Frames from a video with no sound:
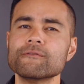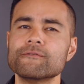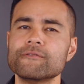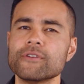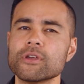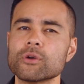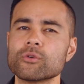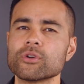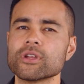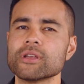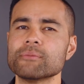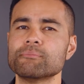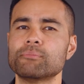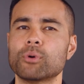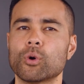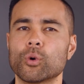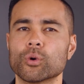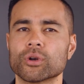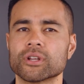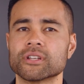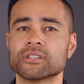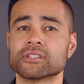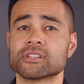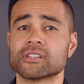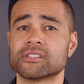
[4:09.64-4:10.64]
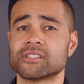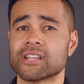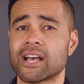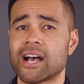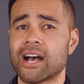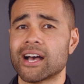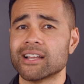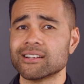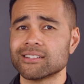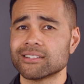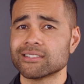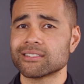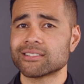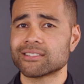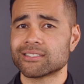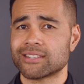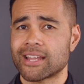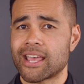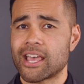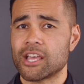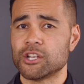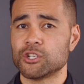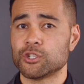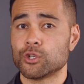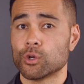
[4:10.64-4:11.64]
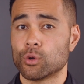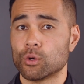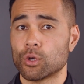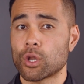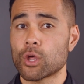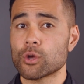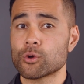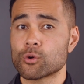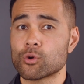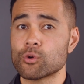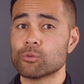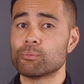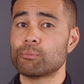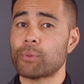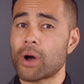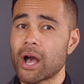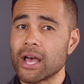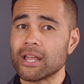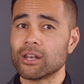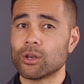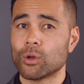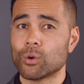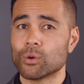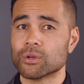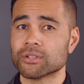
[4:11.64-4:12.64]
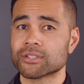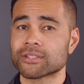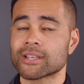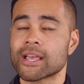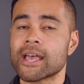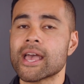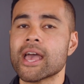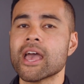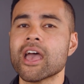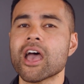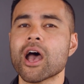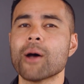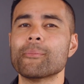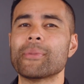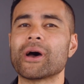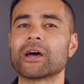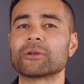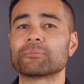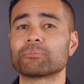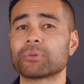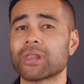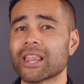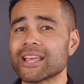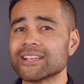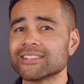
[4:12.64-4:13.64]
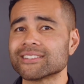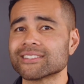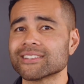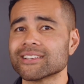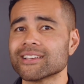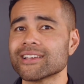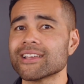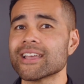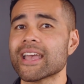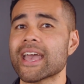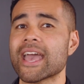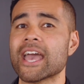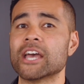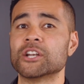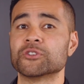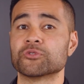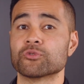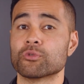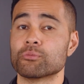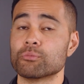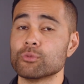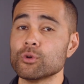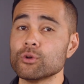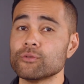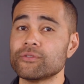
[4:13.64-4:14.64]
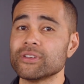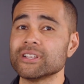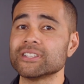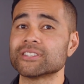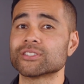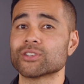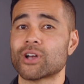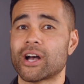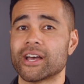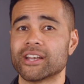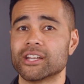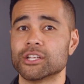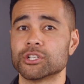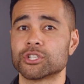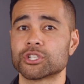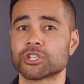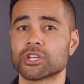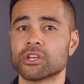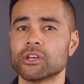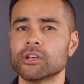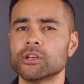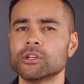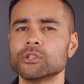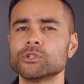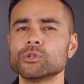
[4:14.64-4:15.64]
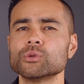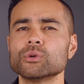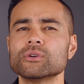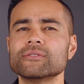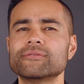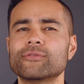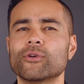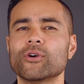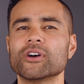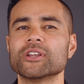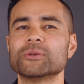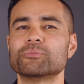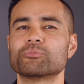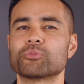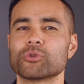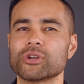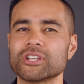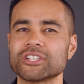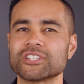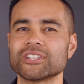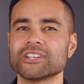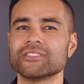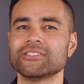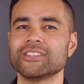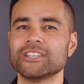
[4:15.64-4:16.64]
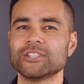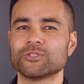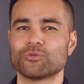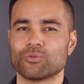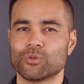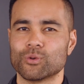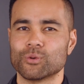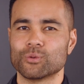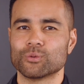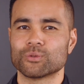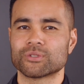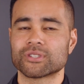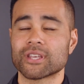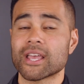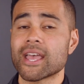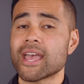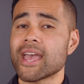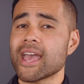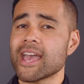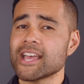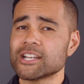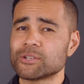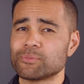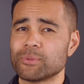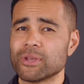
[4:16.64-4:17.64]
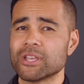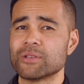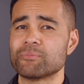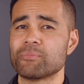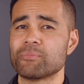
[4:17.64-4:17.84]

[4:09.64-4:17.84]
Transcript: very important to understand your local bylaws about placing and removing signage to avoid breaching these rules and being